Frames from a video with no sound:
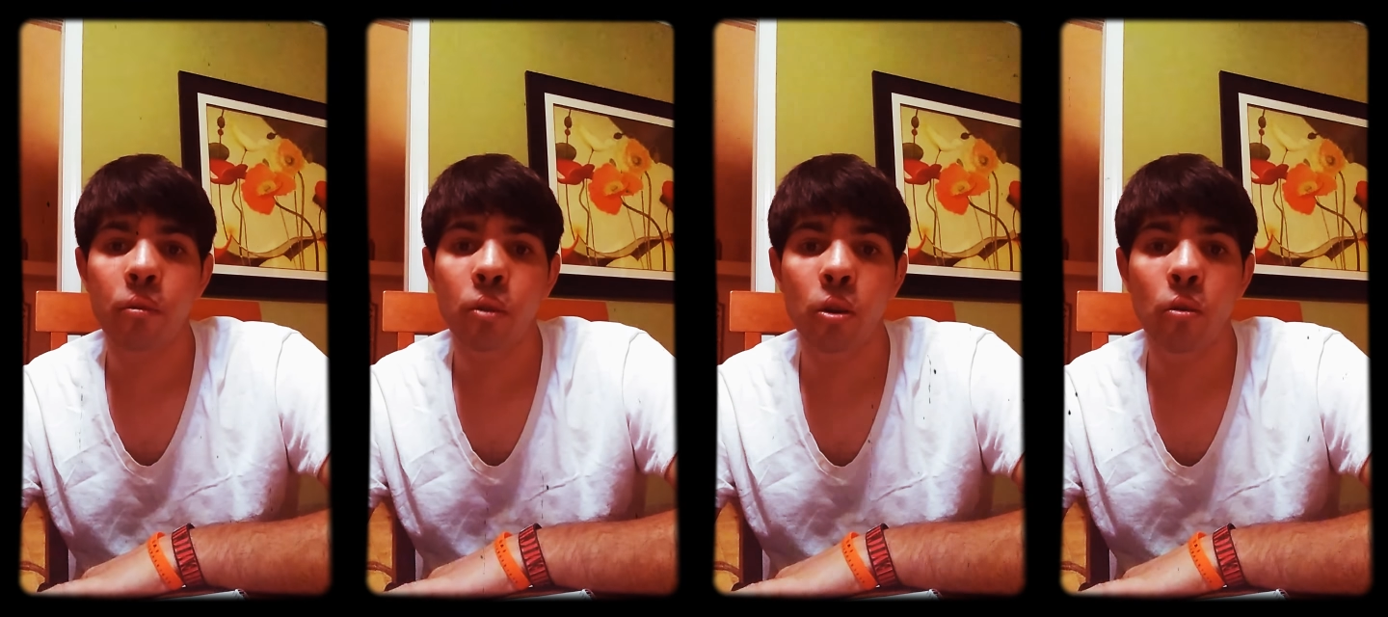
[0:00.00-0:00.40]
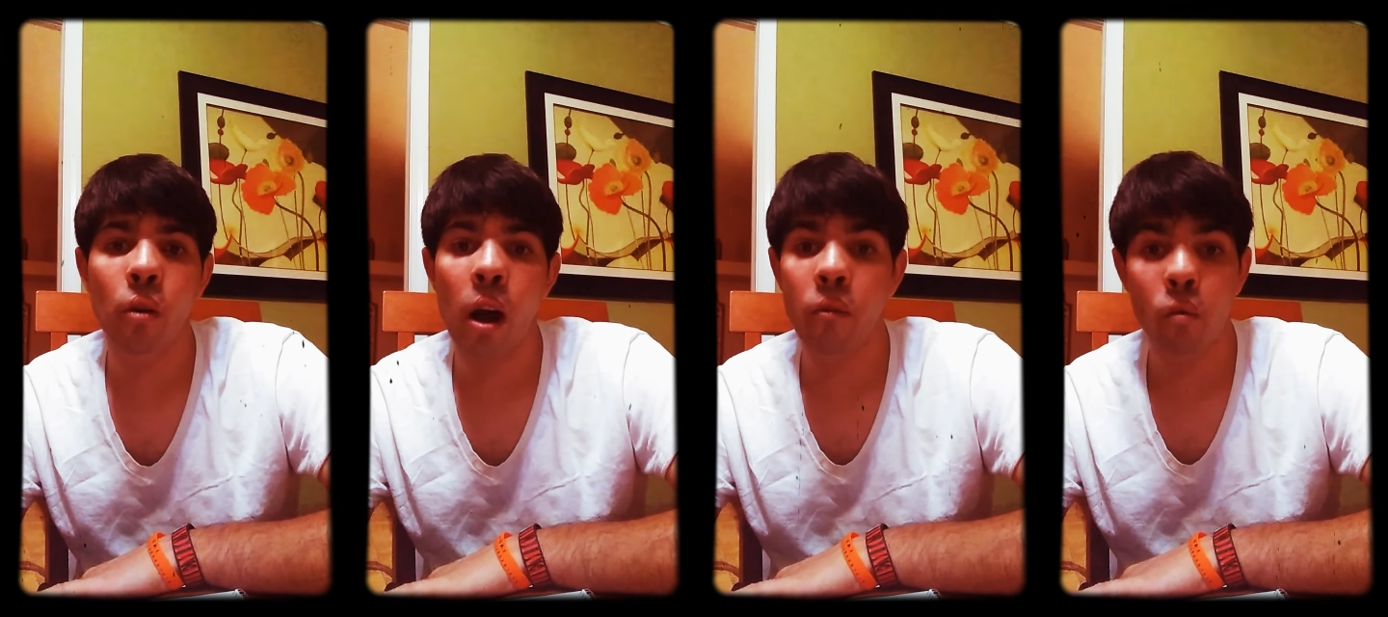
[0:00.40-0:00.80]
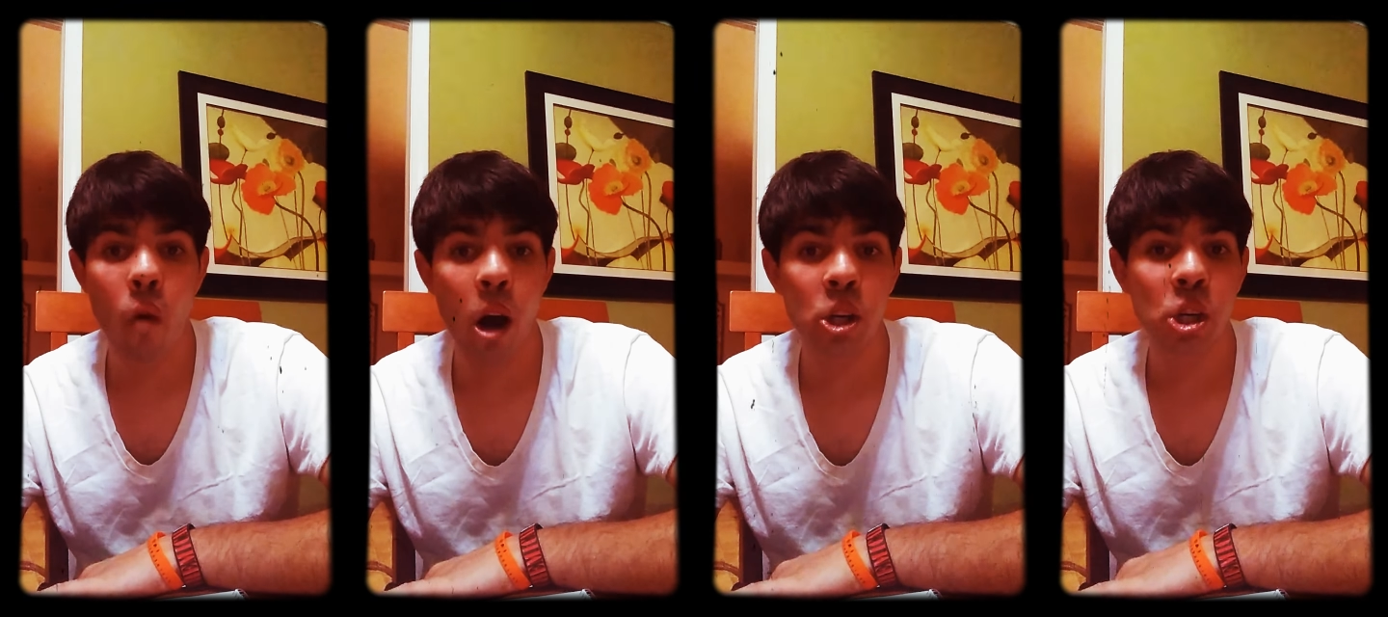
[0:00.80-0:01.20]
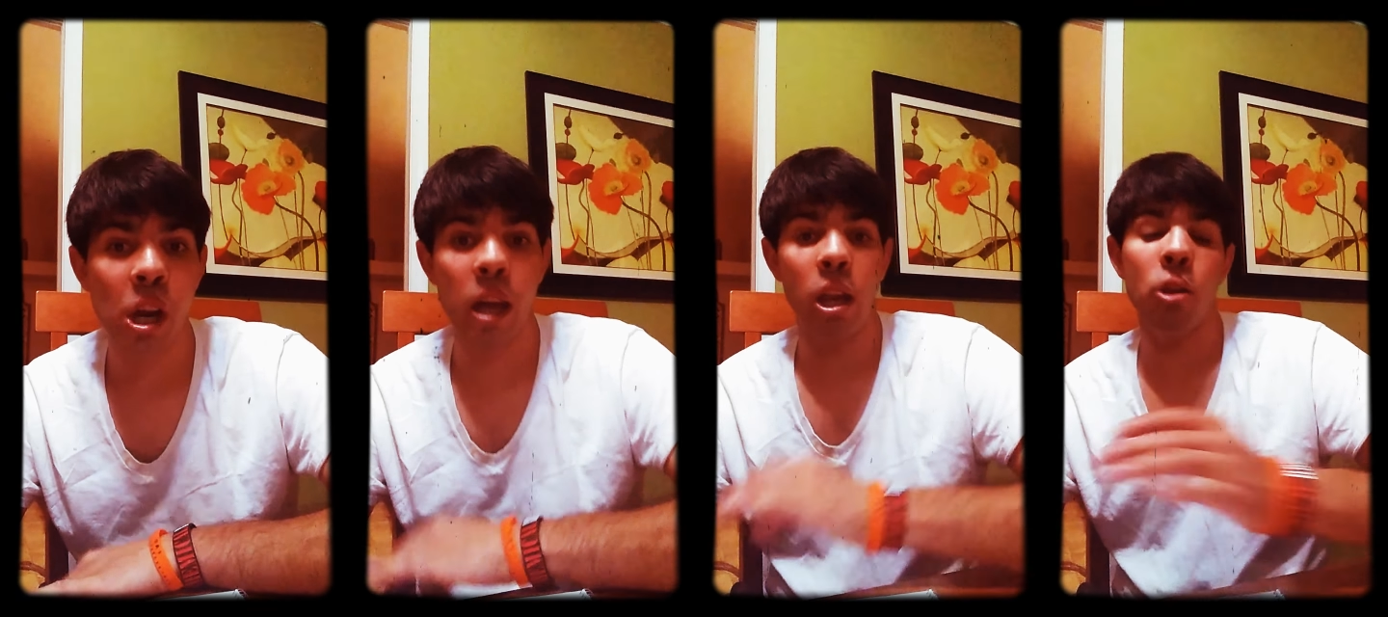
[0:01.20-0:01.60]
if you ever watch
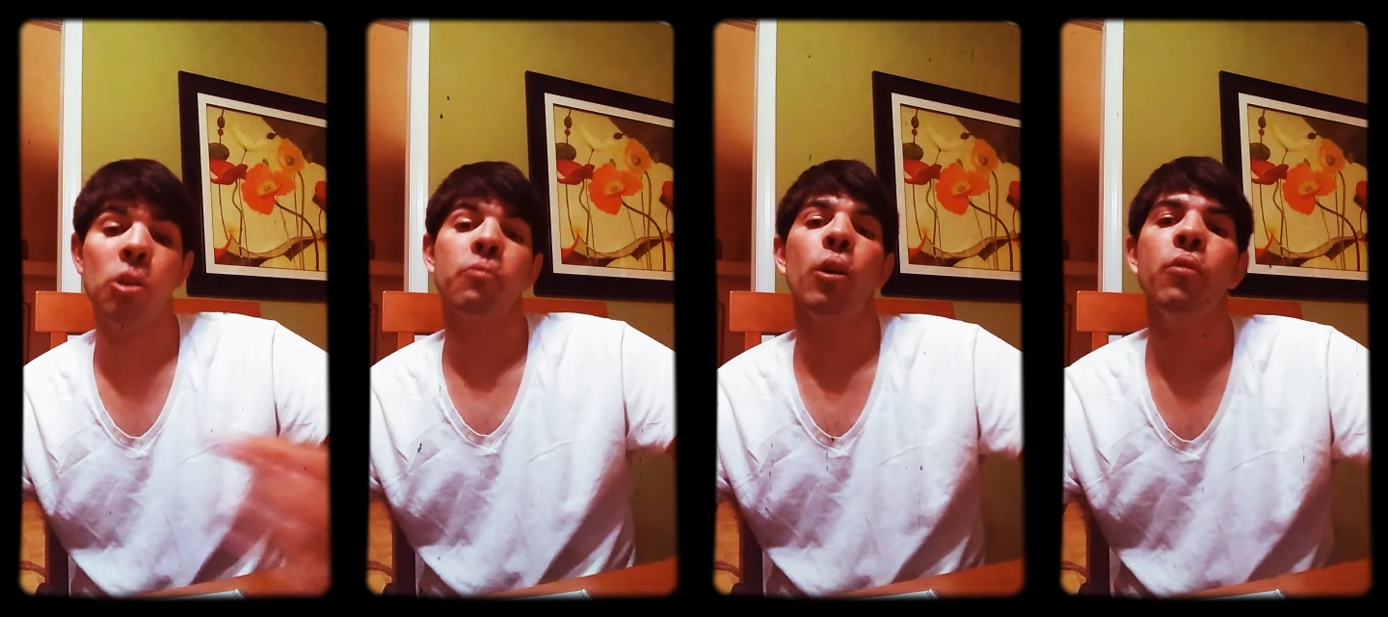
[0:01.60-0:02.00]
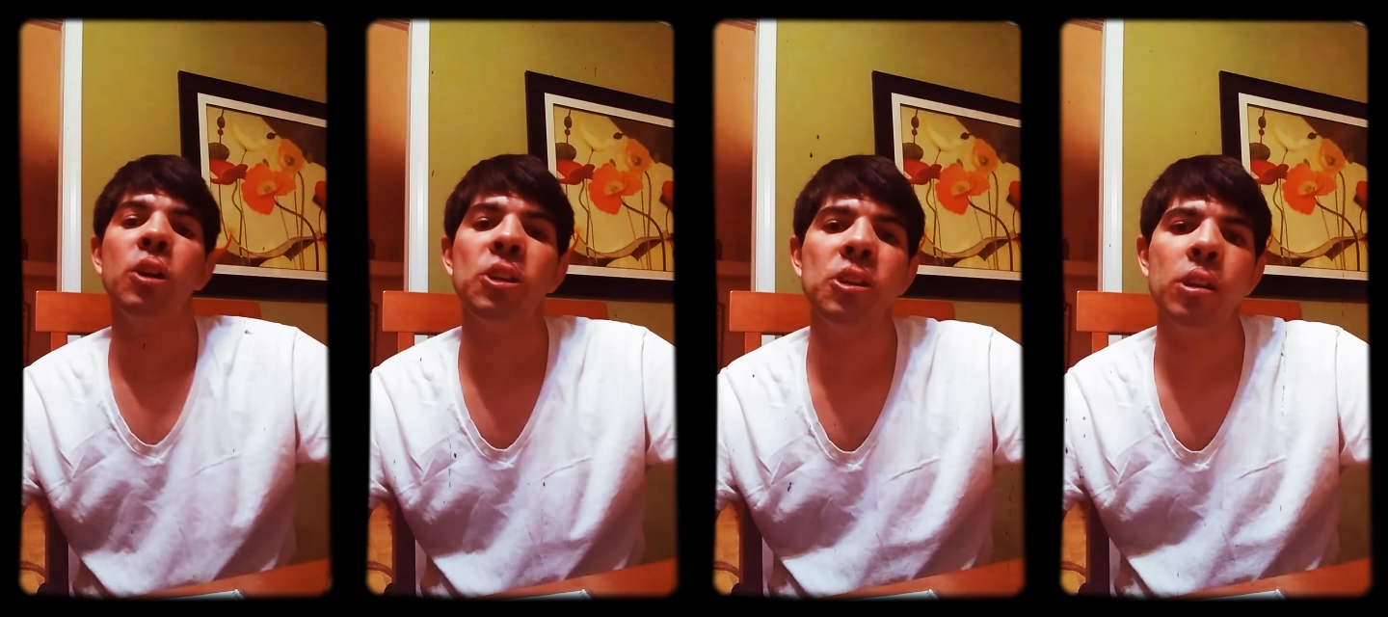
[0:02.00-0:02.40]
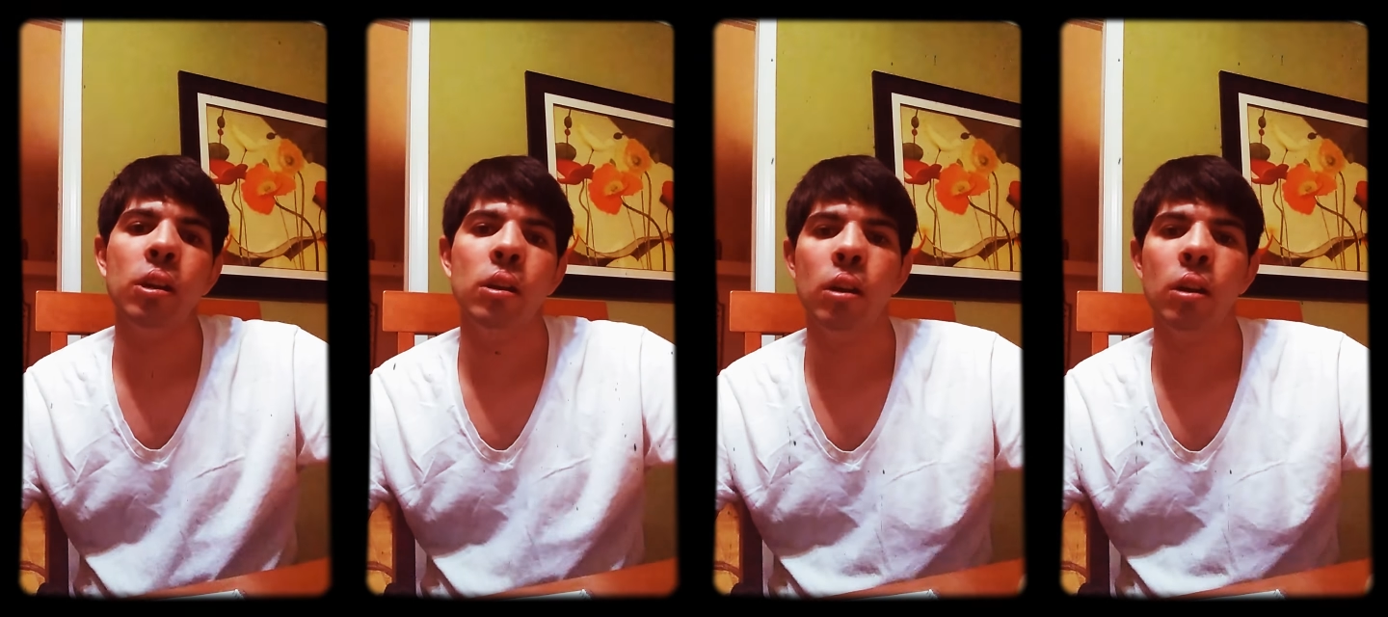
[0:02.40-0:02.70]
any of those movies,